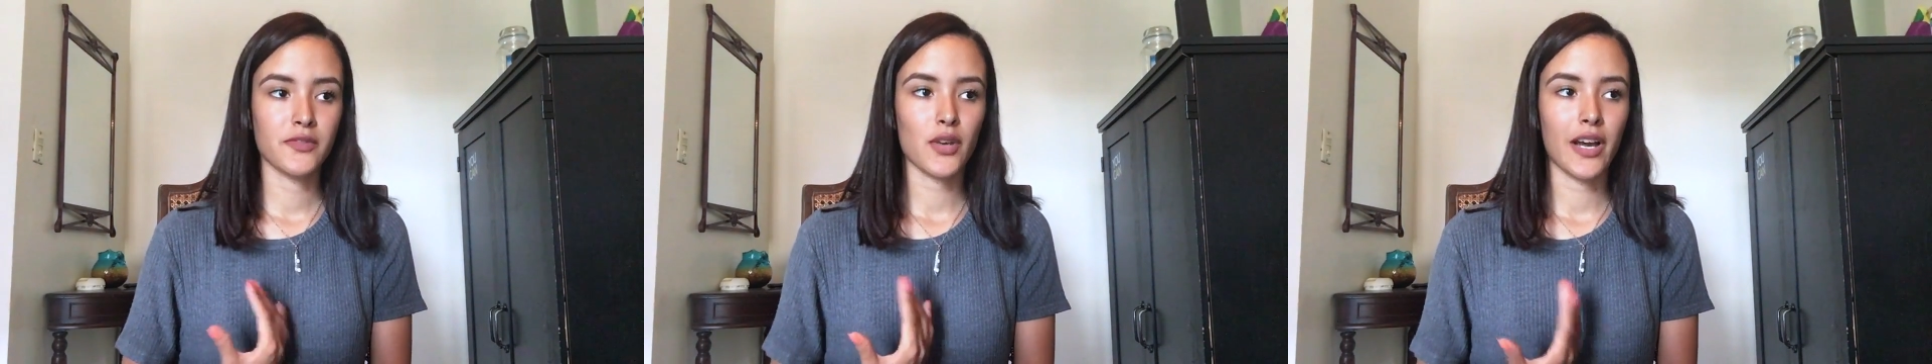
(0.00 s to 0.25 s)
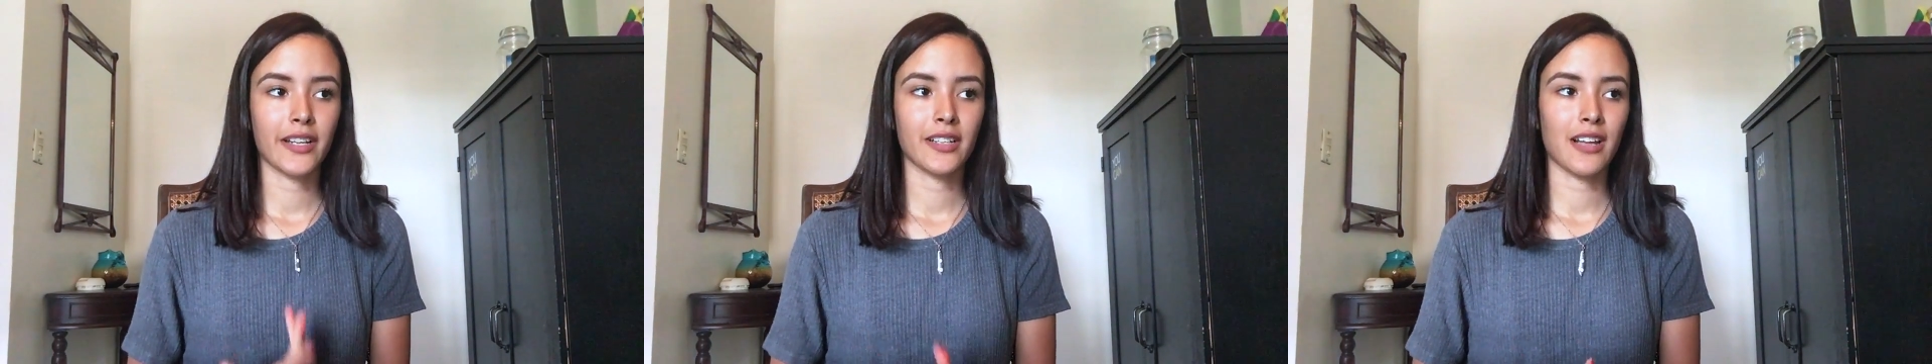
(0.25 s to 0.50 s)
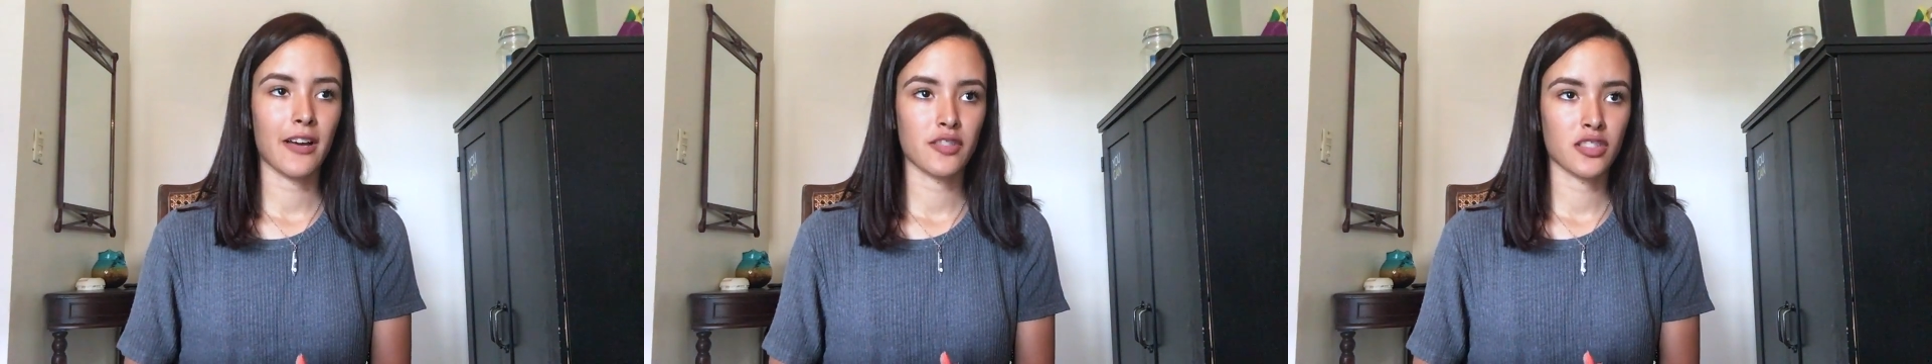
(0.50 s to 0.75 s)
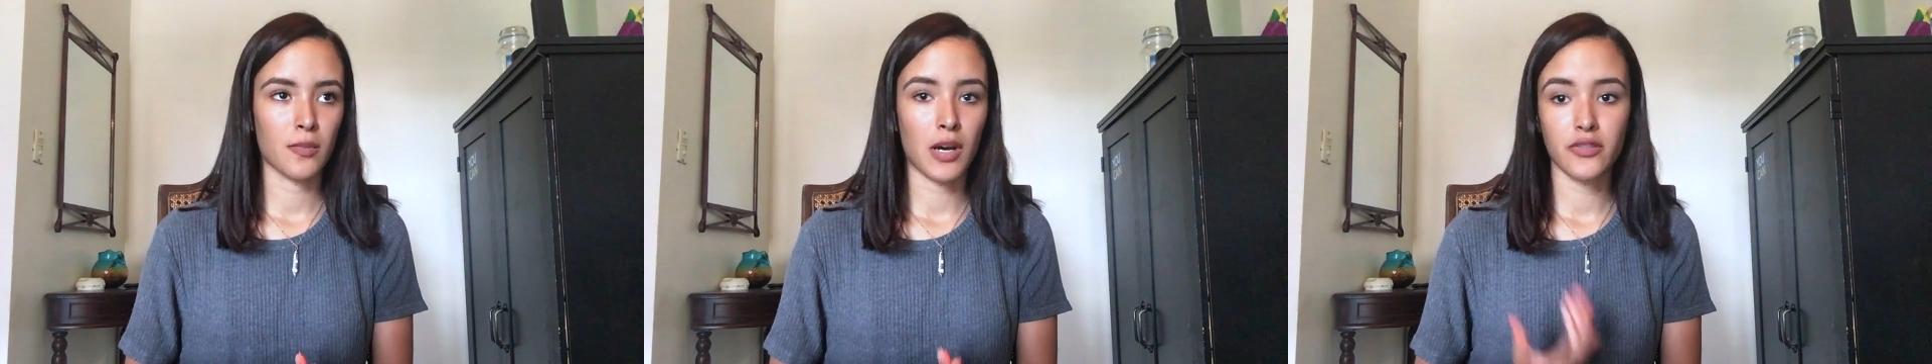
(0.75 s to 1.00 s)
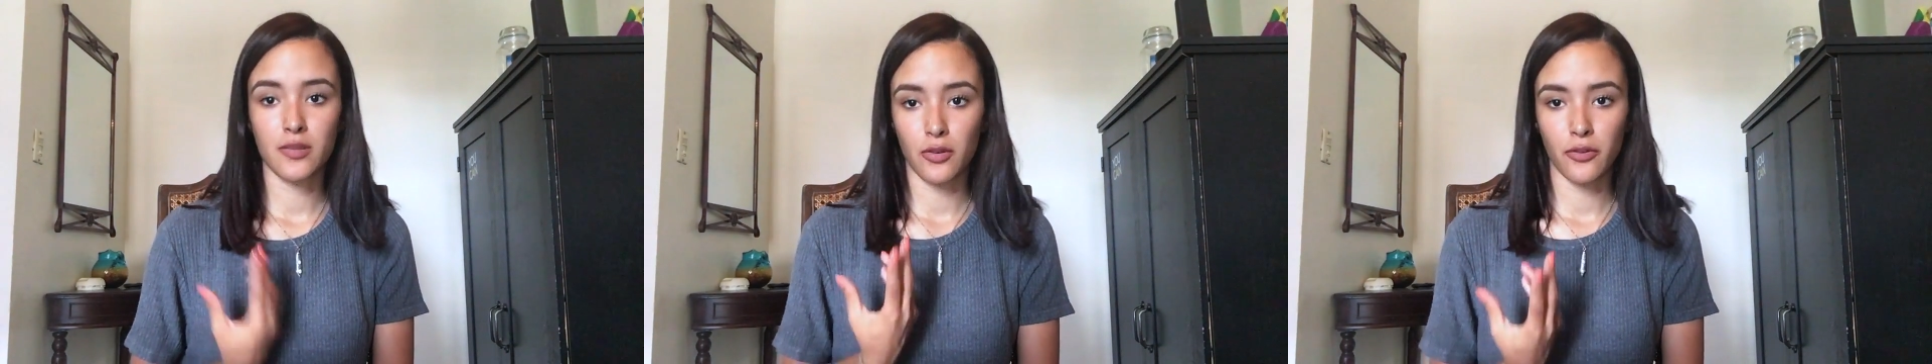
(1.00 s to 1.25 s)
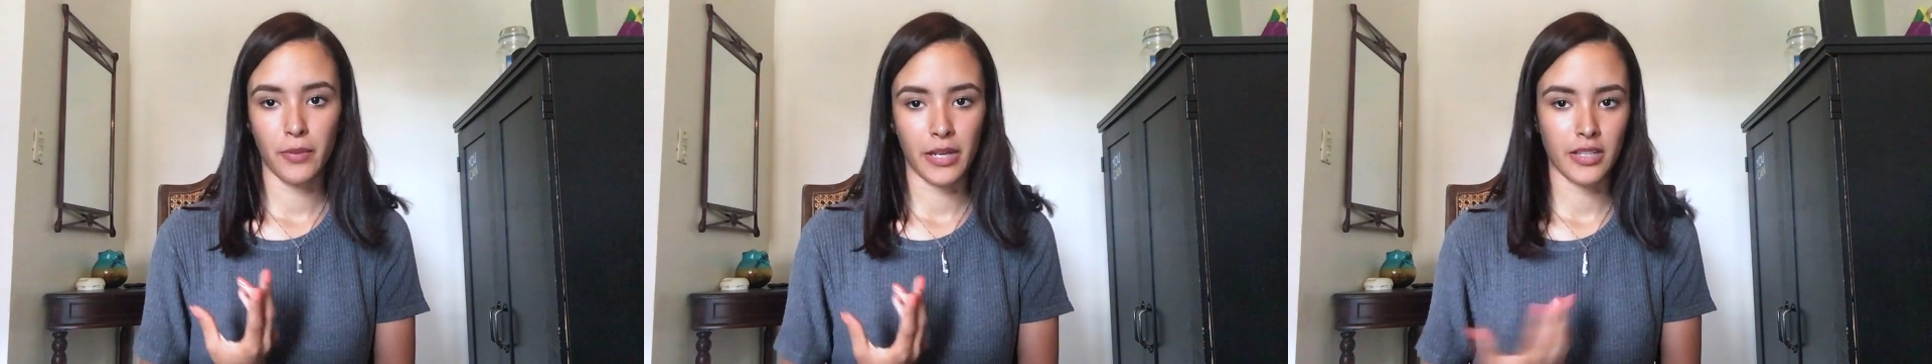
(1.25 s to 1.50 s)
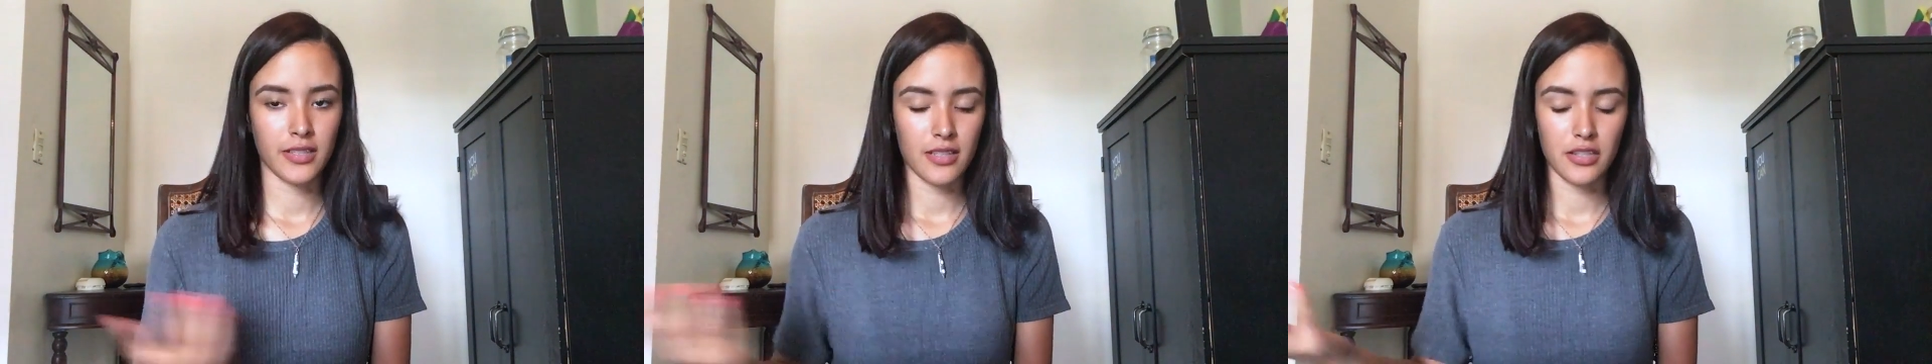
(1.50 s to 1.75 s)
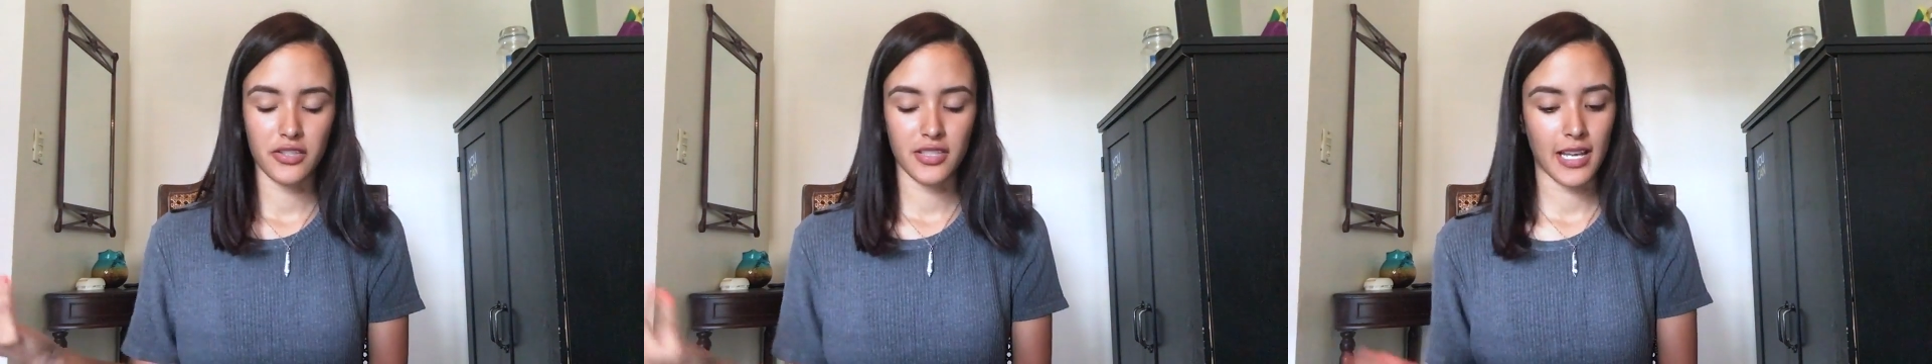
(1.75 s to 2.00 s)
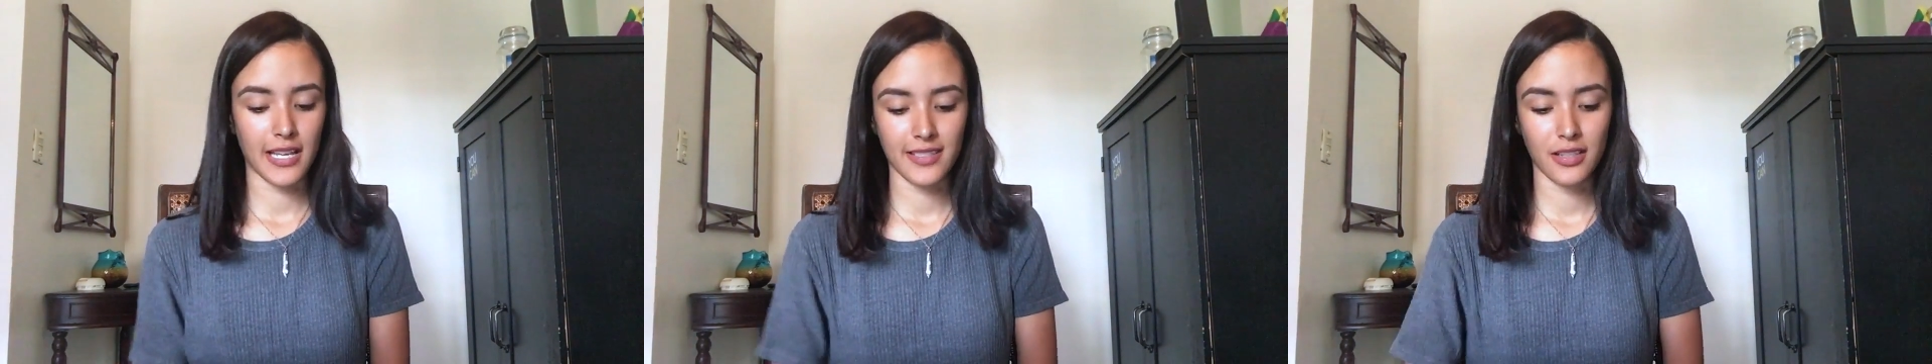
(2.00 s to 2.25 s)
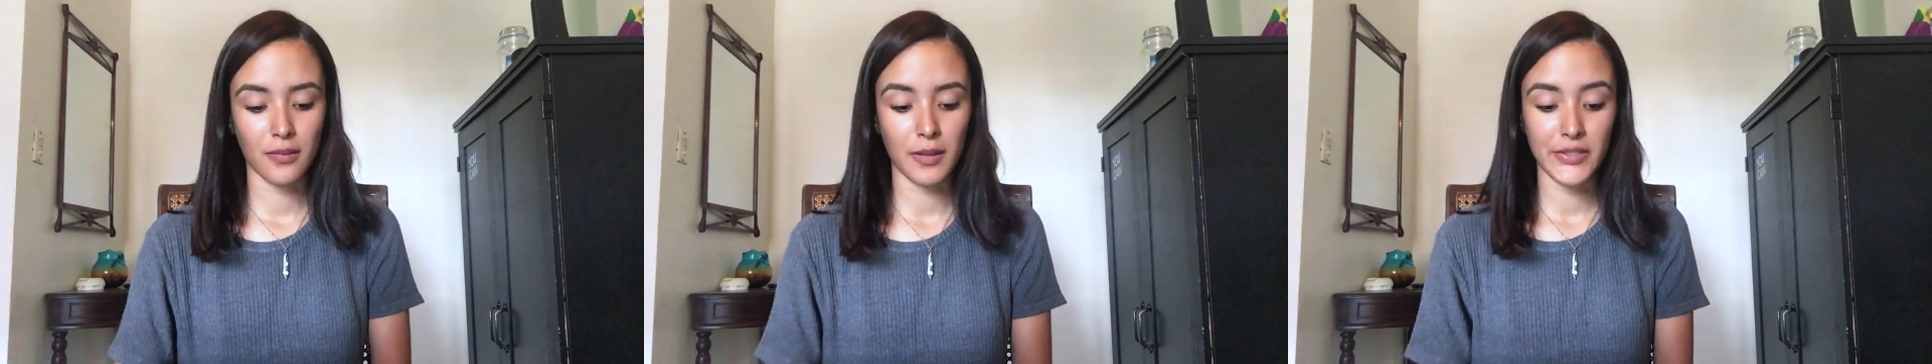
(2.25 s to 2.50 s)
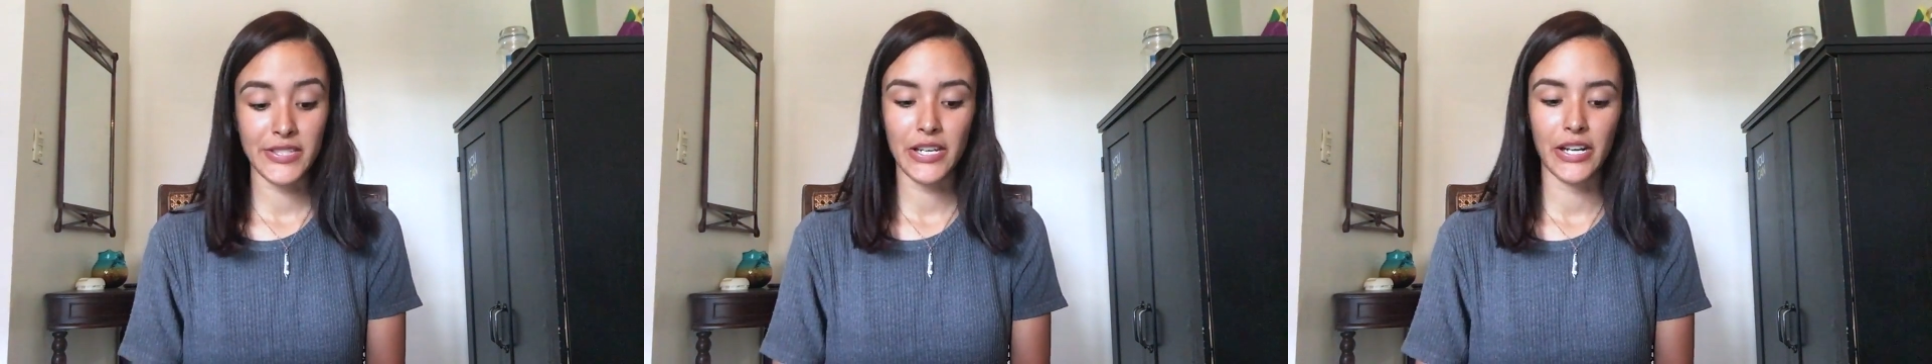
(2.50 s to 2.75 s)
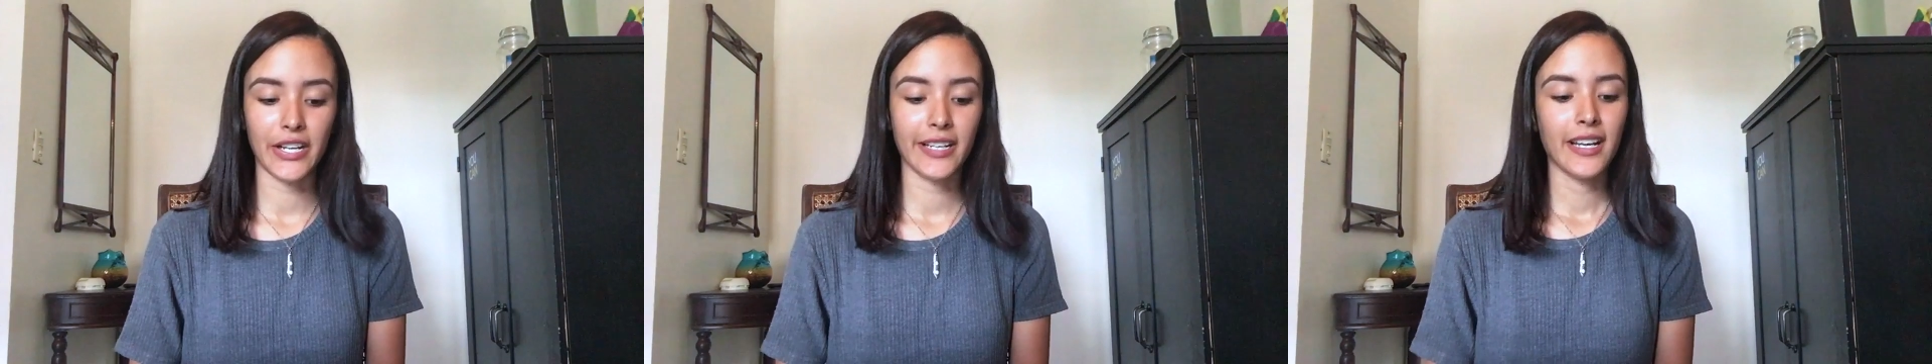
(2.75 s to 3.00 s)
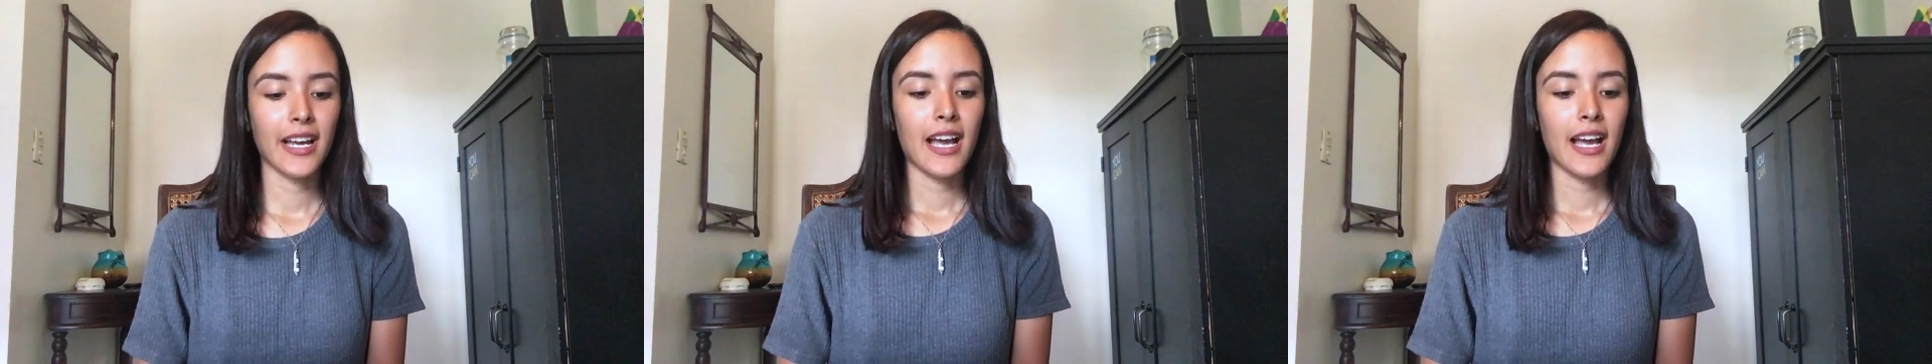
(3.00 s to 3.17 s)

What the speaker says: so I didn't have to come out to both parents. I just had to come out to her.